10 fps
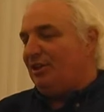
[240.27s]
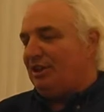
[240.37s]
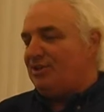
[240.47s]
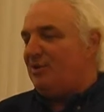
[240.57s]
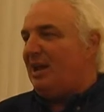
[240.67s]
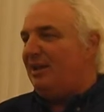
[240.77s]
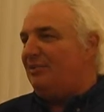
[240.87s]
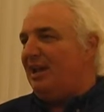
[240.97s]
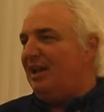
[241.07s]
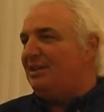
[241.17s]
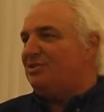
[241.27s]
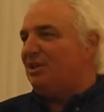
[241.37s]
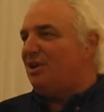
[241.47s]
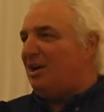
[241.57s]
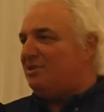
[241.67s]
things are out of your hands.
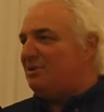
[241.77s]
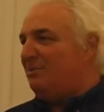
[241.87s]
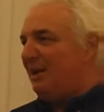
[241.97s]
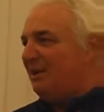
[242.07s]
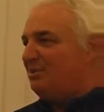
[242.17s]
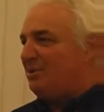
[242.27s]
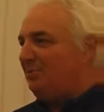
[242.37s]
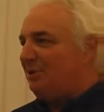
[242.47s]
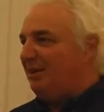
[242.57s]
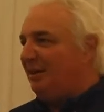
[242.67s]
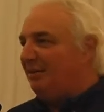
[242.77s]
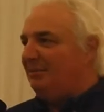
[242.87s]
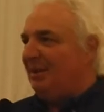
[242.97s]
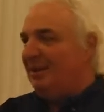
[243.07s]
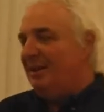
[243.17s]
The cost of bait is something
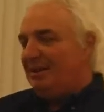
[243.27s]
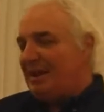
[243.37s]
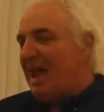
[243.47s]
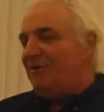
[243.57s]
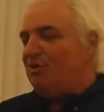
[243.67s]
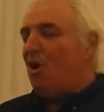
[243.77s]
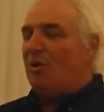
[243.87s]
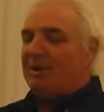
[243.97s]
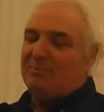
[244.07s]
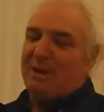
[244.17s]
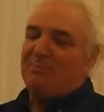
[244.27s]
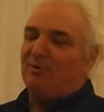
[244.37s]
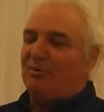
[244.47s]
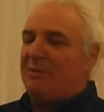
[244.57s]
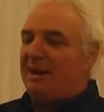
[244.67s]
that, knowing
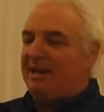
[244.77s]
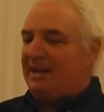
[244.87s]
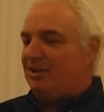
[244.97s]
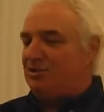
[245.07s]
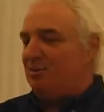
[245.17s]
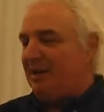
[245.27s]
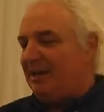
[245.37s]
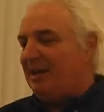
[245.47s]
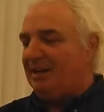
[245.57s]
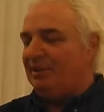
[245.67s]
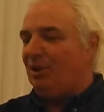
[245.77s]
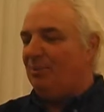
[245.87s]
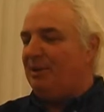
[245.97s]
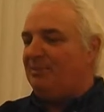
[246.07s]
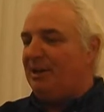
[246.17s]
people for many years, you might get a little
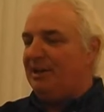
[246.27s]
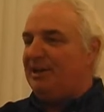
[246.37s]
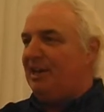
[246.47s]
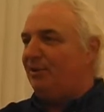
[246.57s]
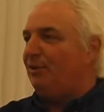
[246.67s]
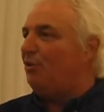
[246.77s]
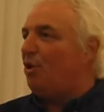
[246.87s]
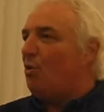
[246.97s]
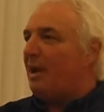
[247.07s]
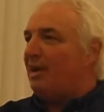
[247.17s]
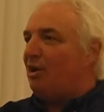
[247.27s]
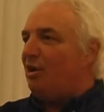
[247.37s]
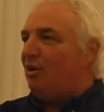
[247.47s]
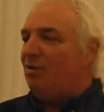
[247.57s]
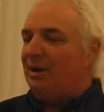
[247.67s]
bit better deal and know where to
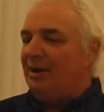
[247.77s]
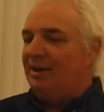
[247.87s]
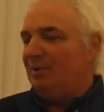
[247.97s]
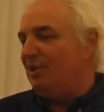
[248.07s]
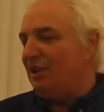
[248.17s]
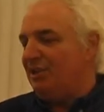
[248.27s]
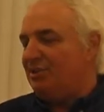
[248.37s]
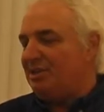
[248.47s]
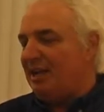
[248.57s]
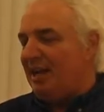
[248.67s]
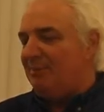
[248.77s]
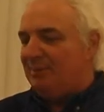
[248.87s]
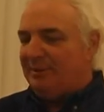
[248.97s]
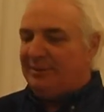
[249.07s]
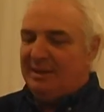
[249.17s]
go when things are tight.
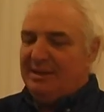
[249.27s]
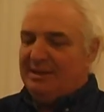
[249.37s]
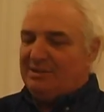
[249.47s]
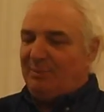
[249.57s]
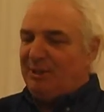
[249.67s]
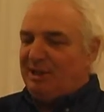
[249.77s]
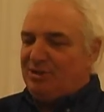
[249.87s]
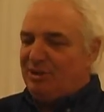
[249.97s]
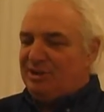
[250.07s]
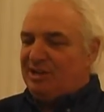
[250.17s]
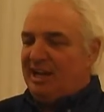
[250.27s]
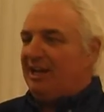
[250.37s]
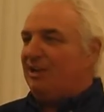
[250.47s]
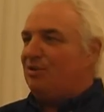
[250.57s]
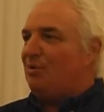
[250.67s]
But some things you just
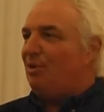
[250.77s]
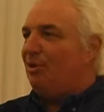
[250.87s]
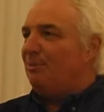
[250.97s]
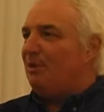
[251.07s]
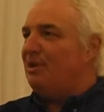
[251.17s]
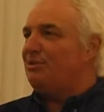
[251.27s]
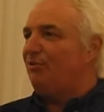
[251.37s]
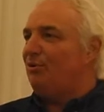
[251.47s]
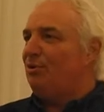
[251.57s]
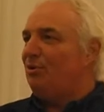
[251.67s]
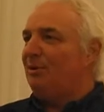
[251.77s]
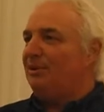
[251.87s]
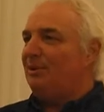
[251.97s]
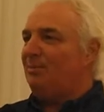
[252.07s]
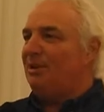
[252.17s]
can't control: the price of fuel
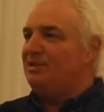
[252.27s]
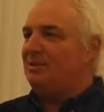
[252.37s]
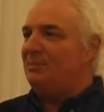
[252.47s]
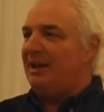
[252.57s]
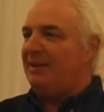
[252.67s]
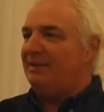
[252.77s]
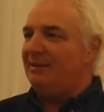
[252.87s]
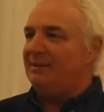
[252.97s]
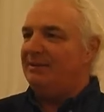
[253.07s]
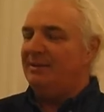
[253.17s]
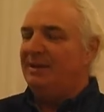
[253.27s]
and the price of bait and